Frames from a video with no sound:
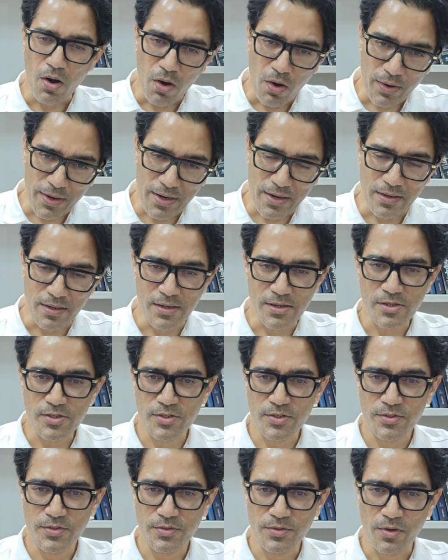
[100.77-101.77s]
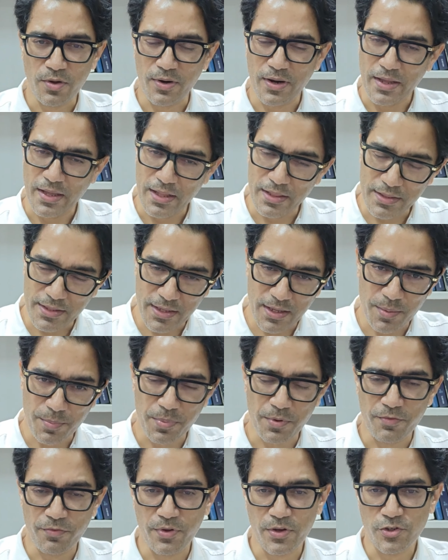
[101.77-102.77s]
or a nurse or a healthcare
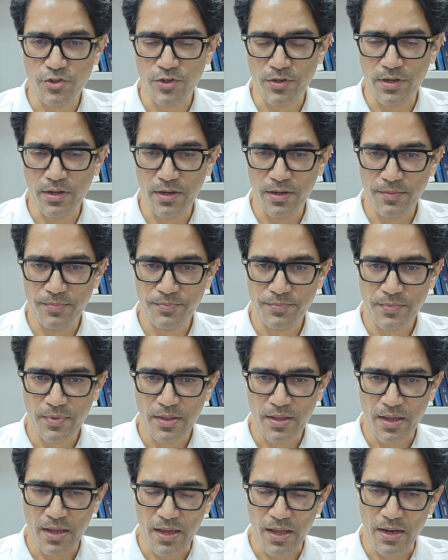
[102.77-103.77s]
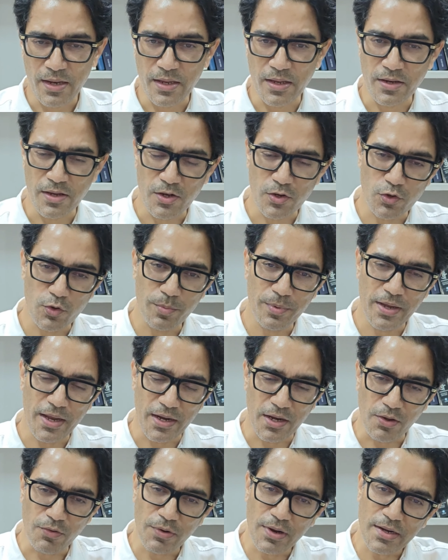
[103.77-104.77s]
professional, and you need to be
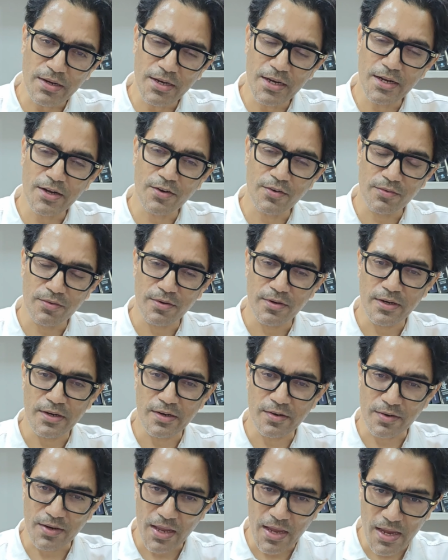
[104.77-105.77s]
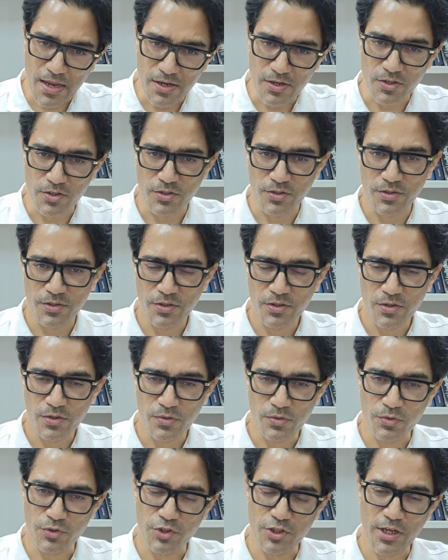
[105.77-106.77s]
adequately trained
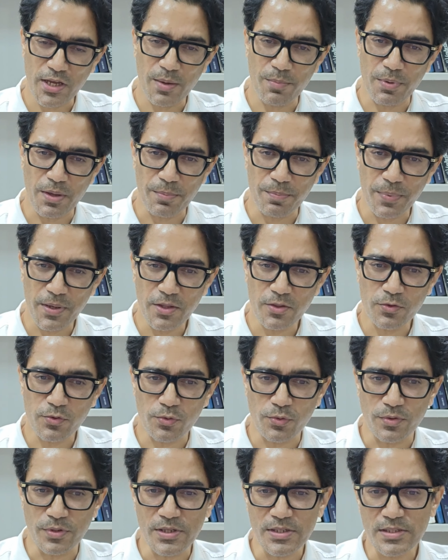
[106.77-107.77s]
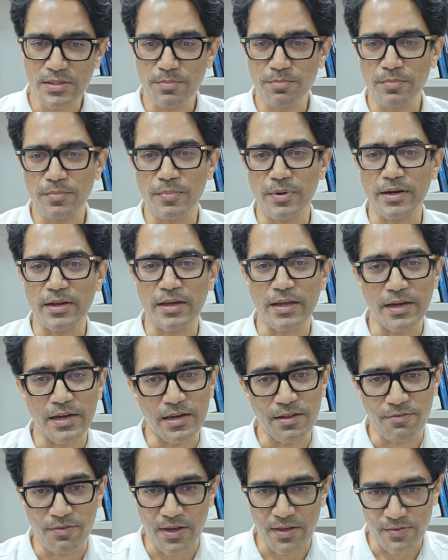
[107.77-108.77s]
to check BP through these mercury
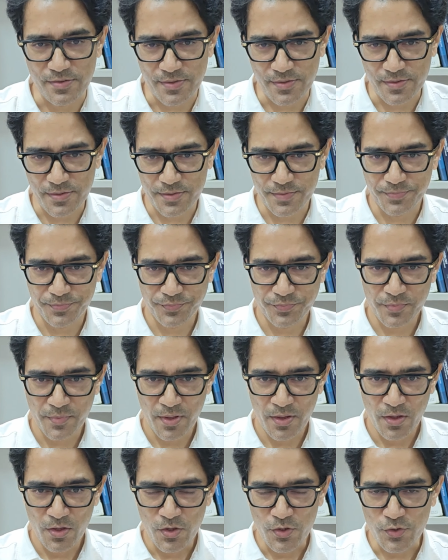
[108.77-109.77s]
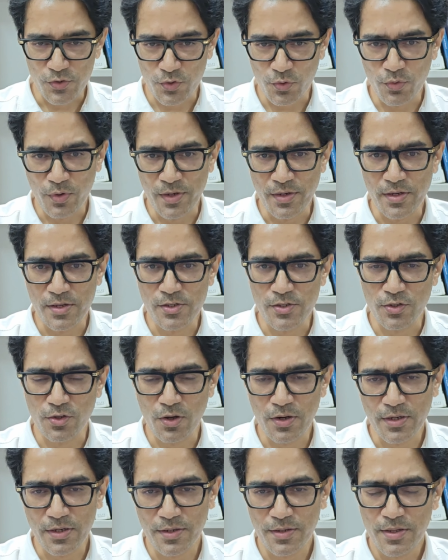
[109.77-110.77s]
devices. So it is
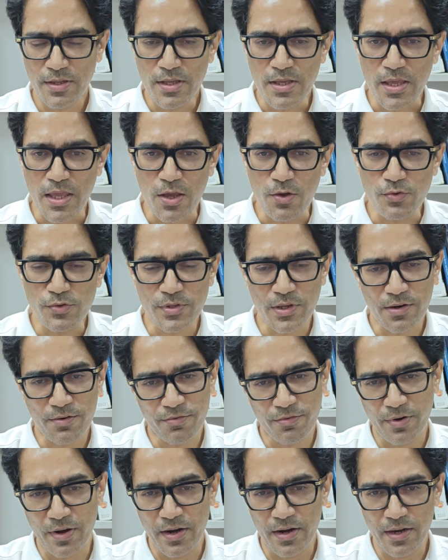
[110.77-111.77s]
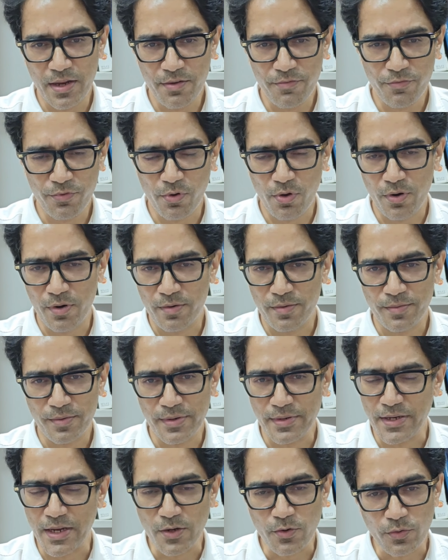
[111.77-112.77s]
not user friendly for
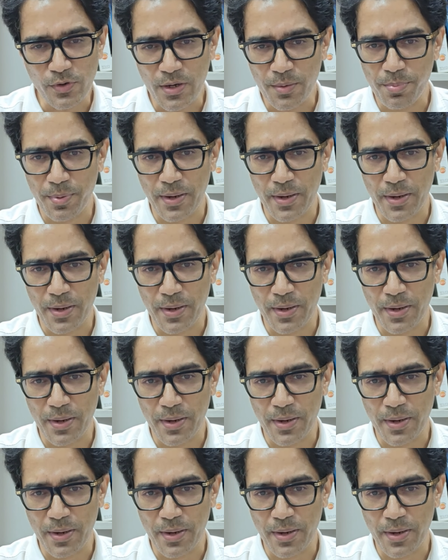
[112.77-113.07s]
day-to-day